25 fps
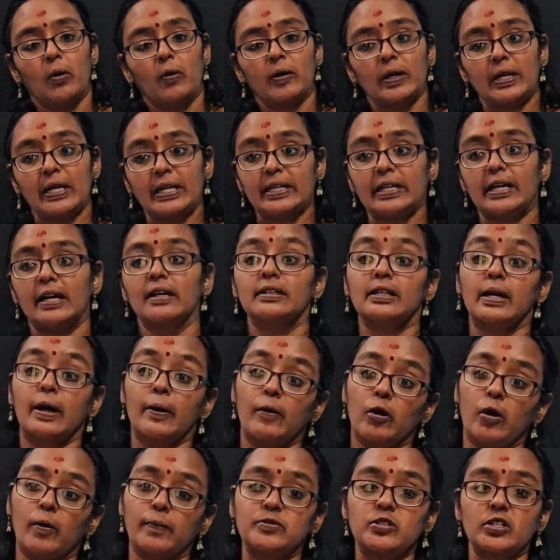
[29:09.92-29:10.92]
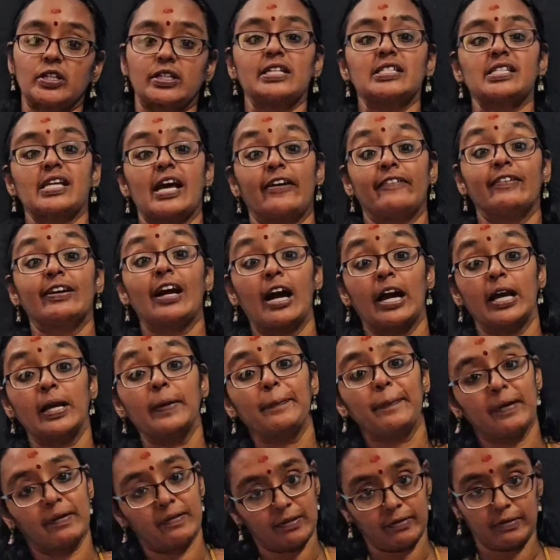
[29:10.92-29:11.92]
the object is having high
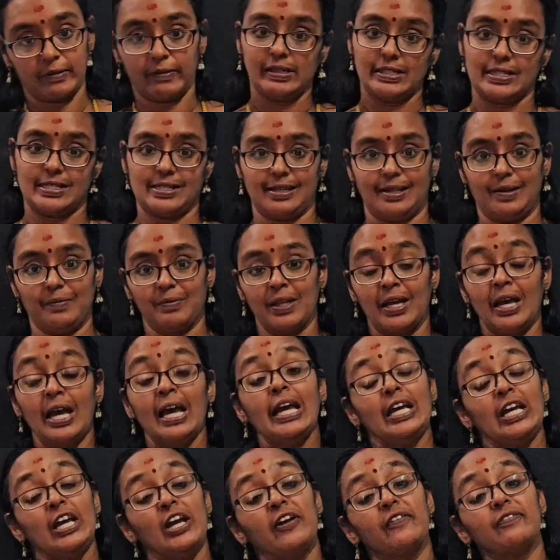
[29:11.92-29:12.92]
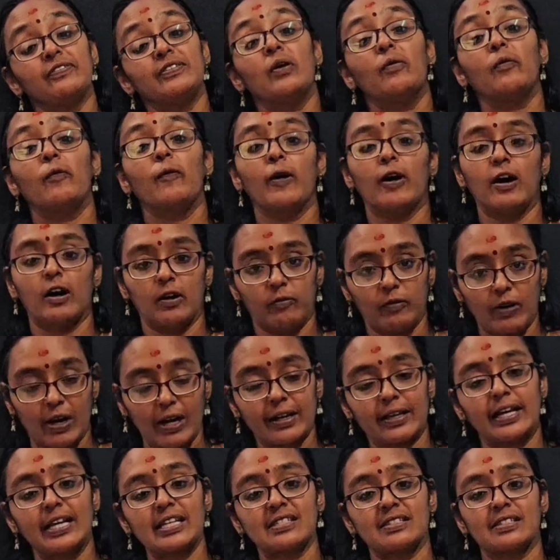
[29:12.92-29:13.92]
power, we will say. If the
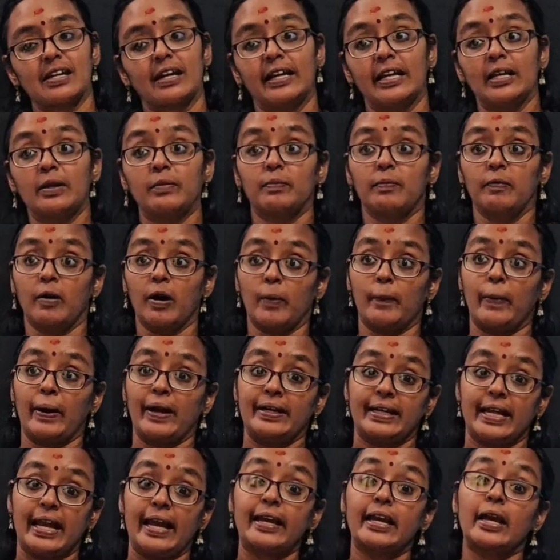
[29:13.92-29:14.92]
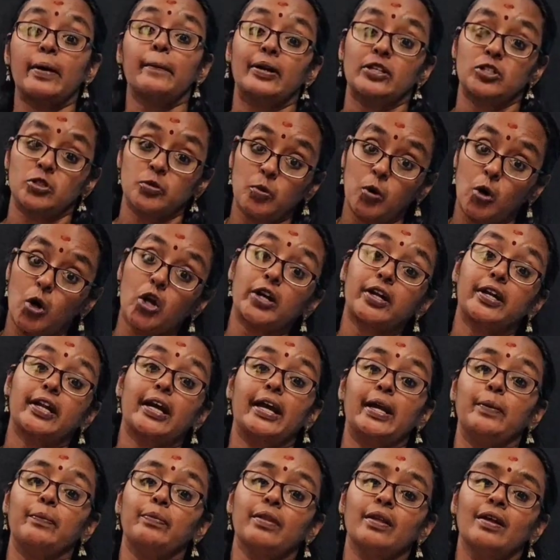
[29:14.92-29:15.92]
work is done by taking much more
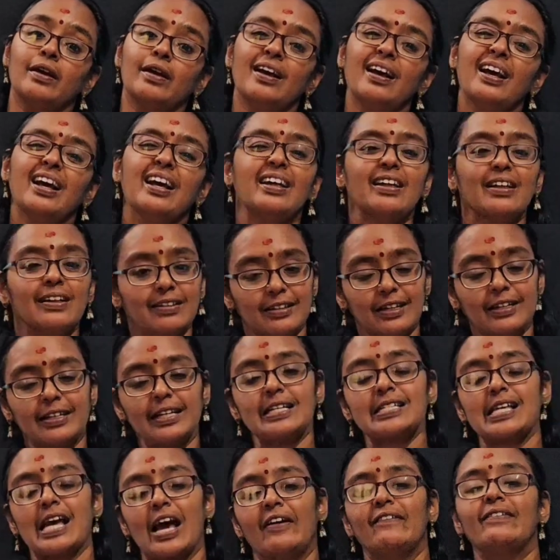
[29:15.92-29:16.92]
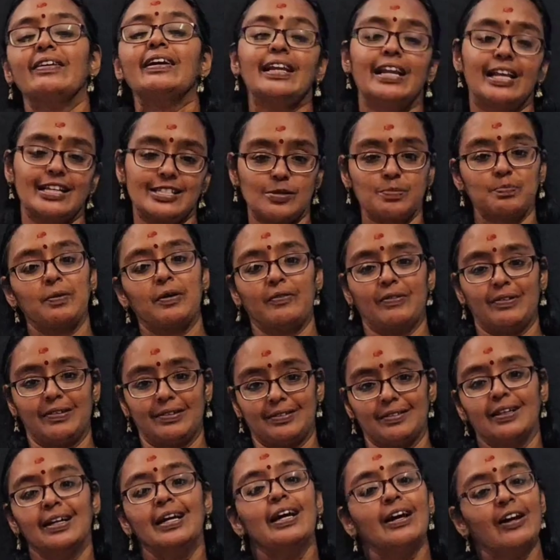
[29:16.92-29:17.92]
time, it is having less power,
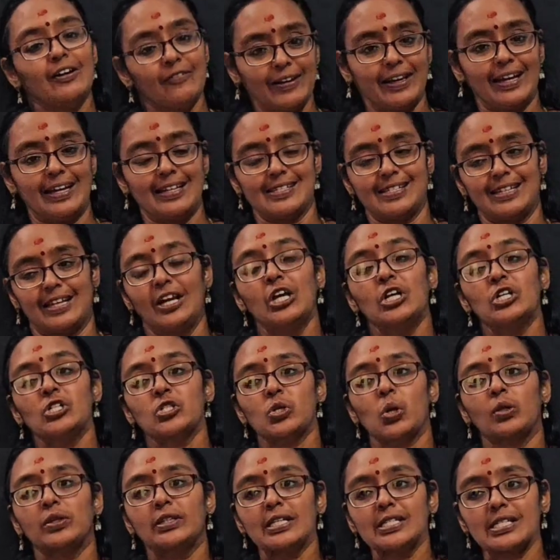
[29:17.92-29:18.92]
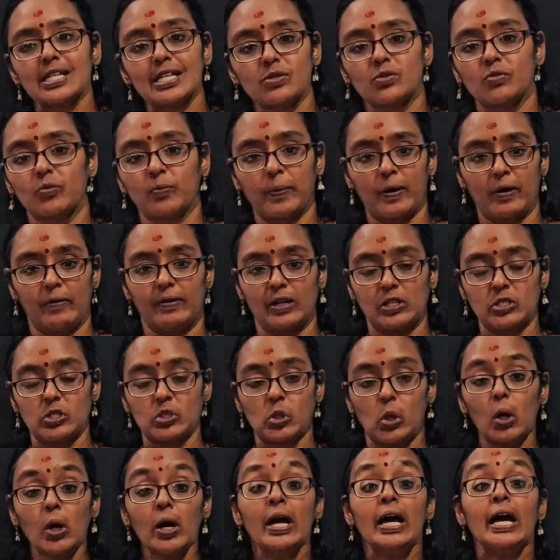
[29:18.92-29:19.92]
we can say. So this is power.
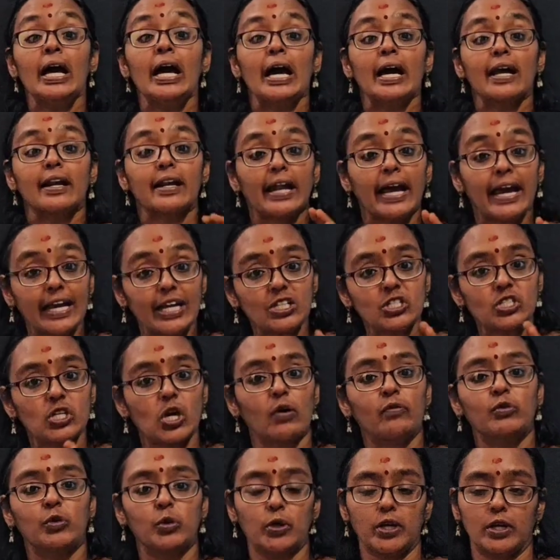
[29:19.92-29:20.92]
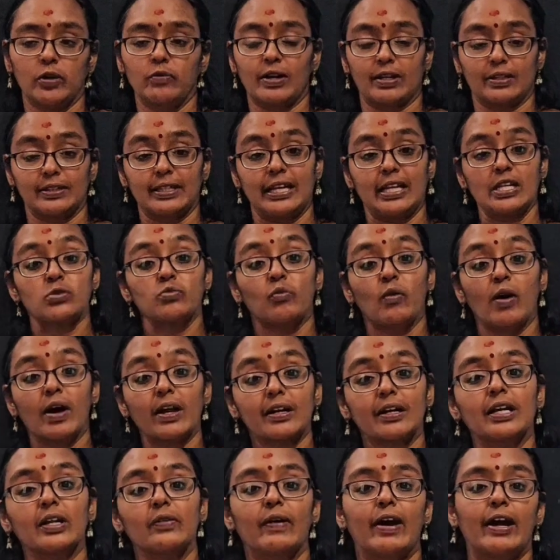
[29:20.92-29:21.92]
So rate of doing work, that is
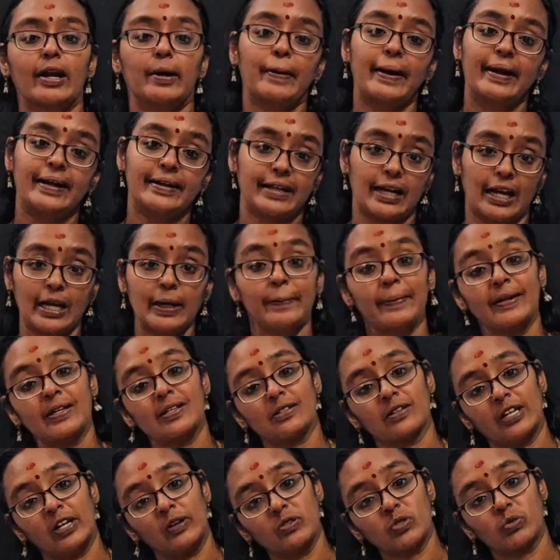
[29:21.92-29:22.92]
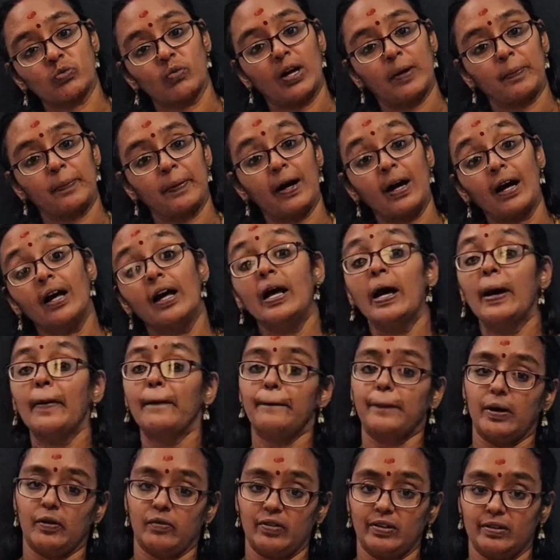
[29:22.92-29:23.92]
work divided by time, gives what, ma?
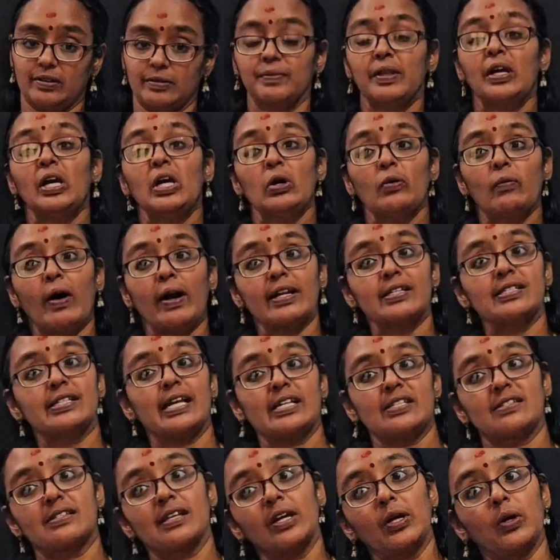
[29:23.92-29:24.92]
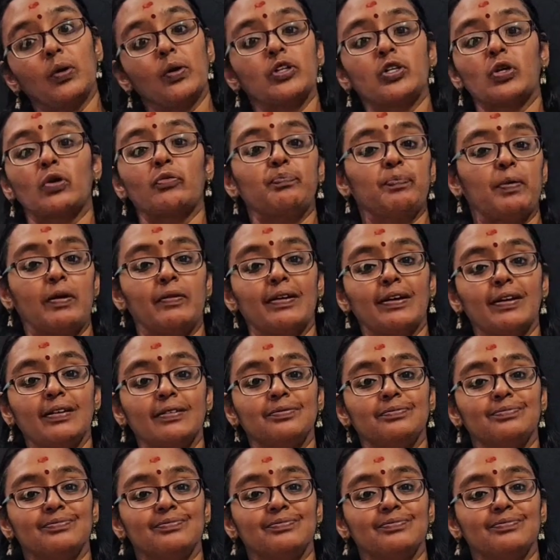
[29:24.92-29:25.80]
Power. What is SI unit of power?